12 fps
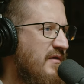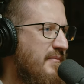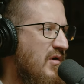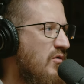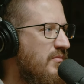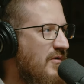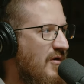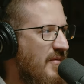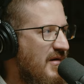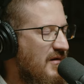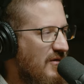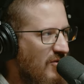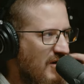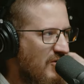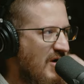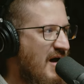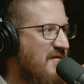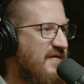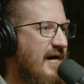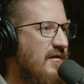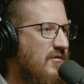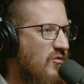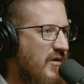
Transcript: Pope, you know what I mean? We're not infallible.